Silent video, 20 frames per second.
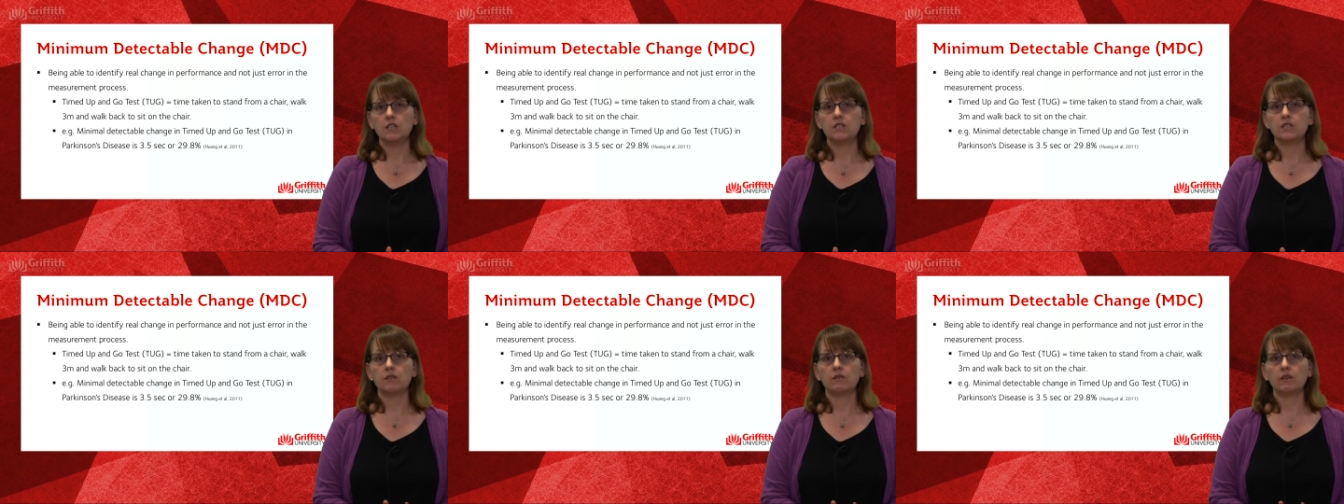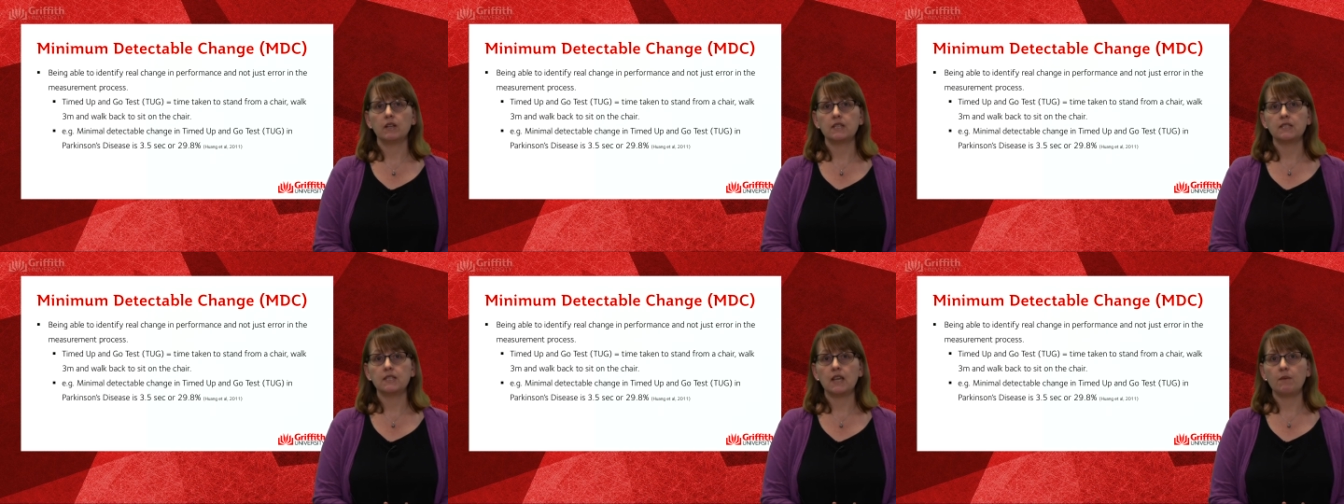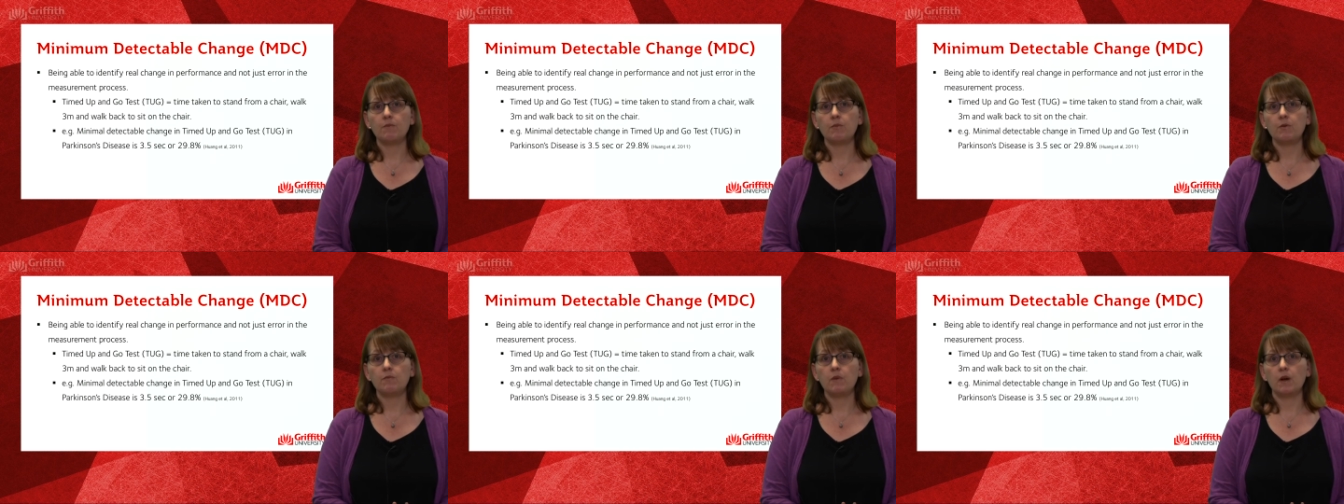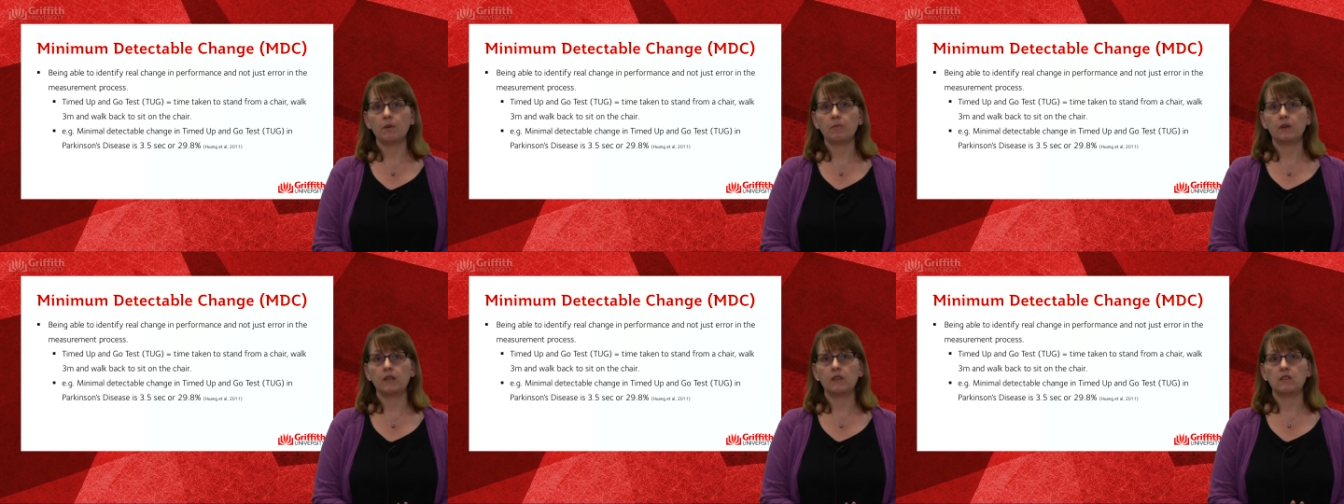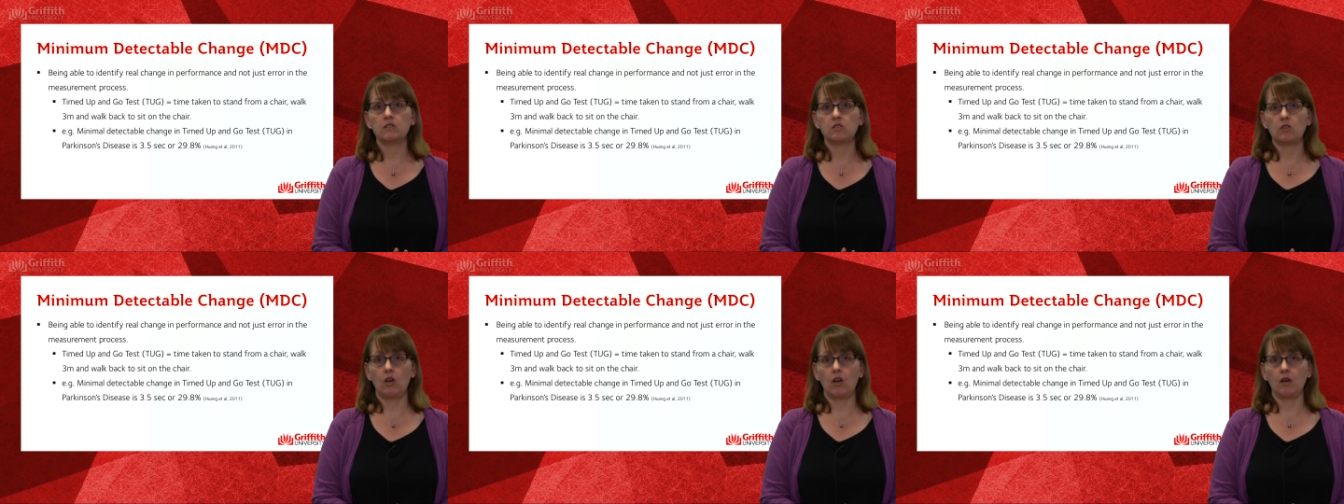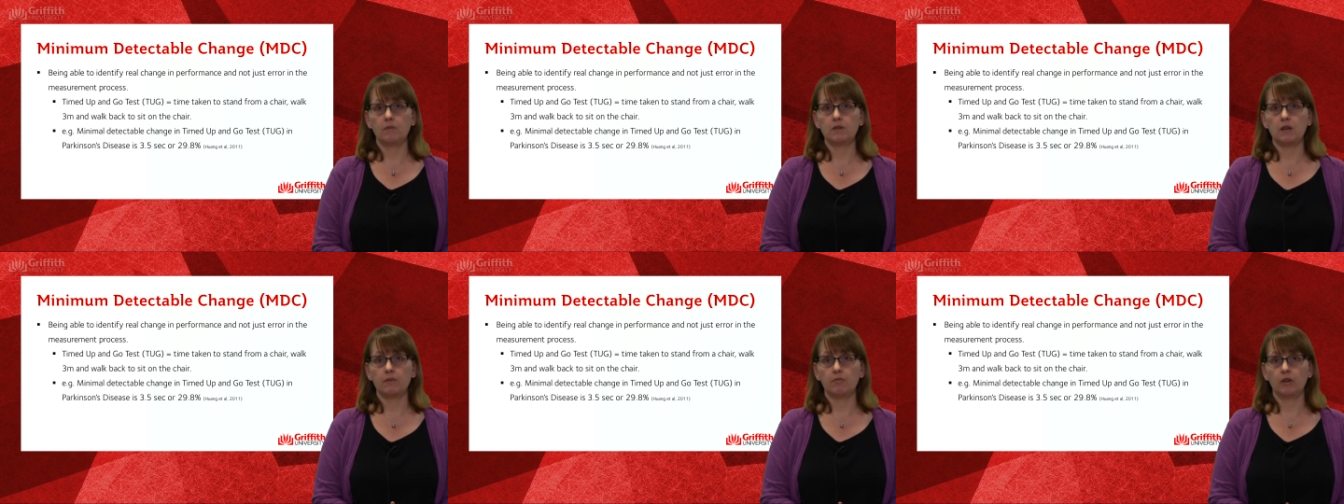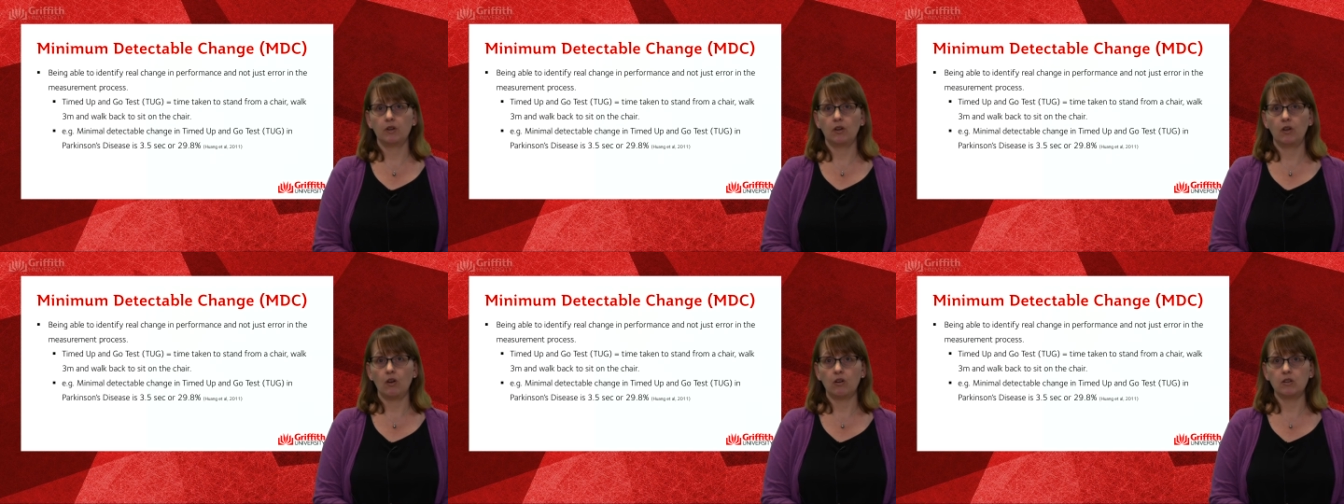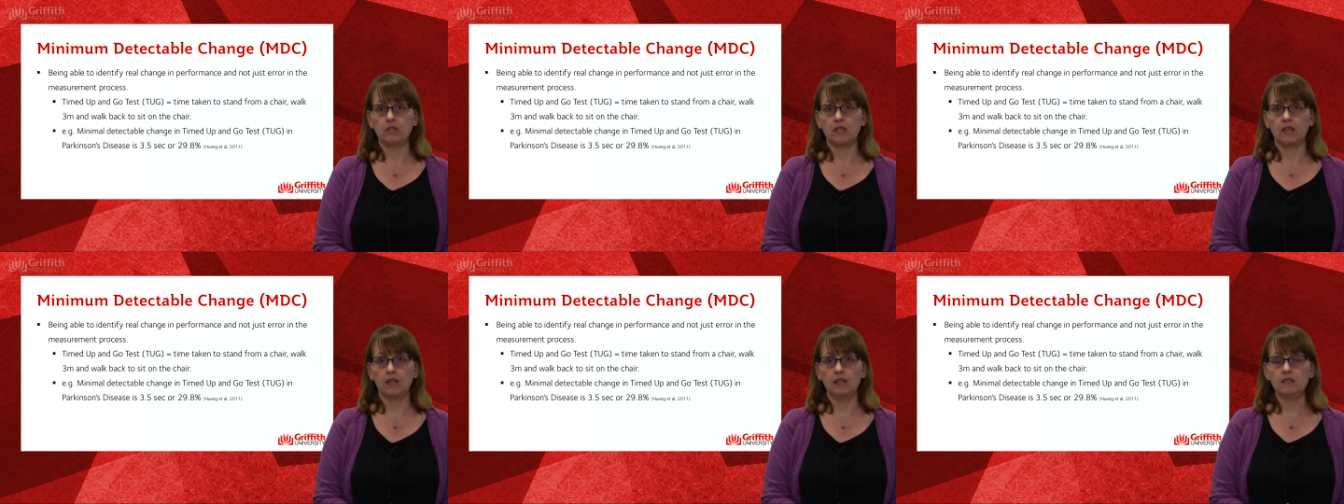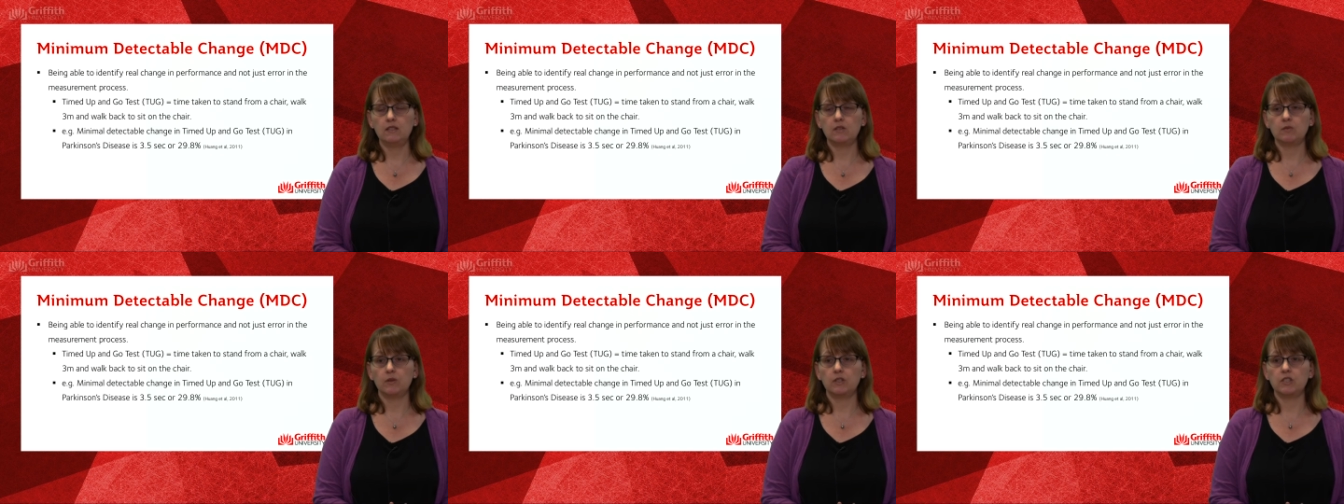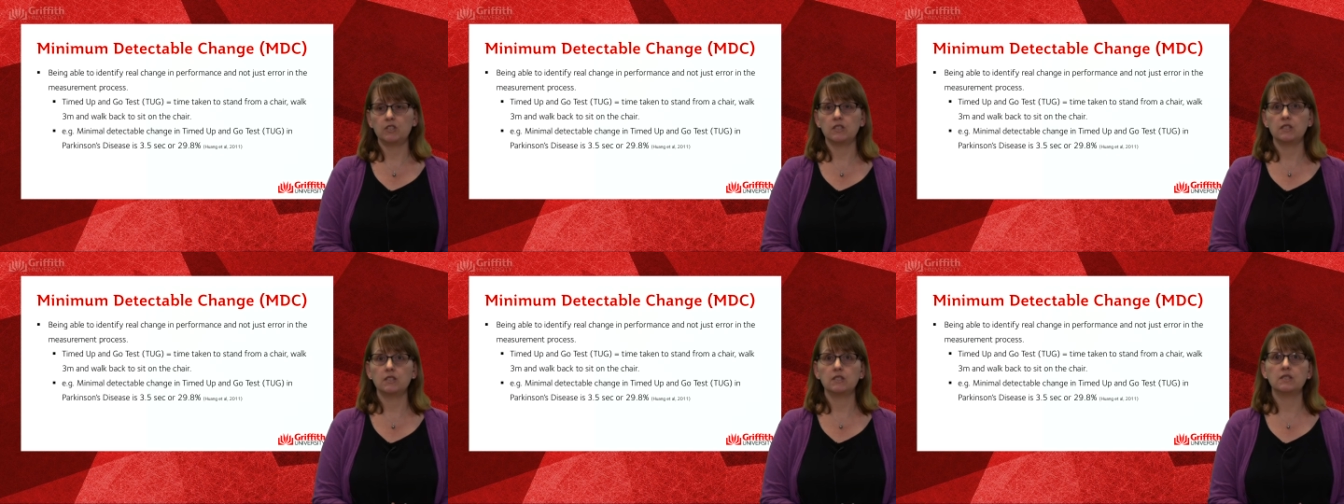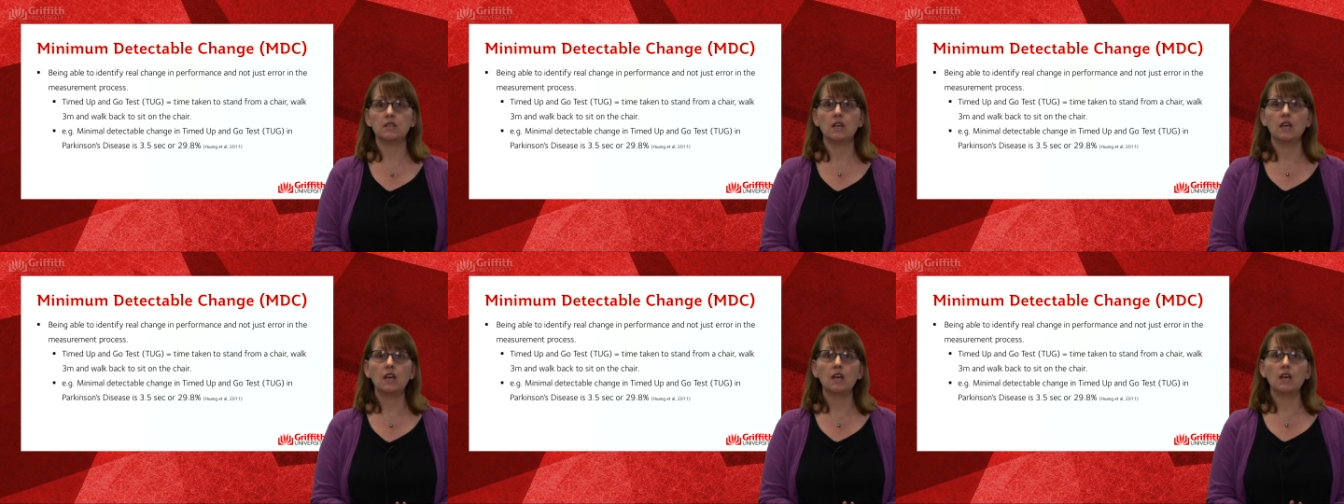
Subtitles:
So an example might be the timed up and go test, which is